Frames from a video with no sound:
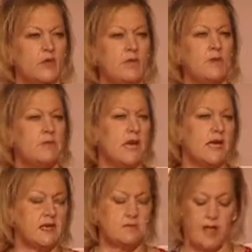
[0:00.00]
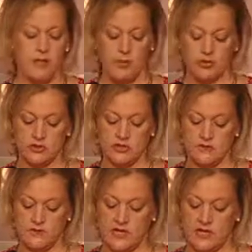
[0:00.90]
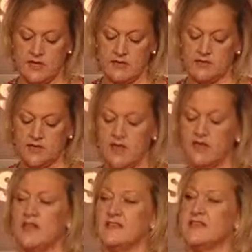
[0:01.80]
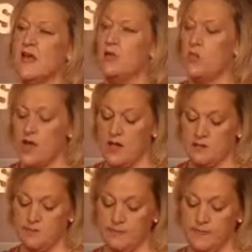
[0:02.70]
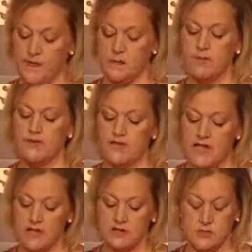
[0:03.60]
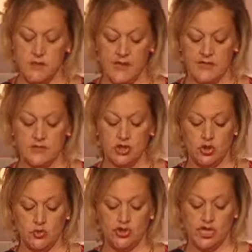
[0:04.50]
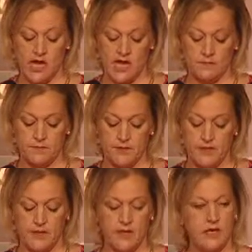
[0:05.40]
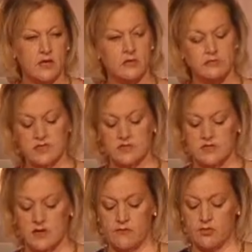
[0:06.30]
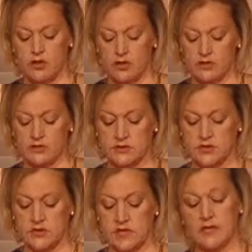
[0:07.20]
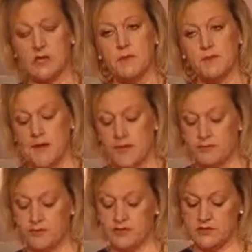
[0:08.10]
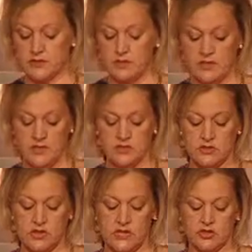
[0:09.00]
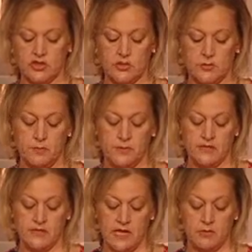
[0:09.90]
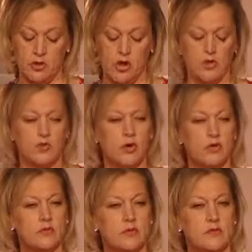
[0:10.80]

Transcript: We have been making bell boxes for years. They sell well. But the Delta Bell is a new shape. It comes in several colours and can be pad printed with the installation company's name and logo.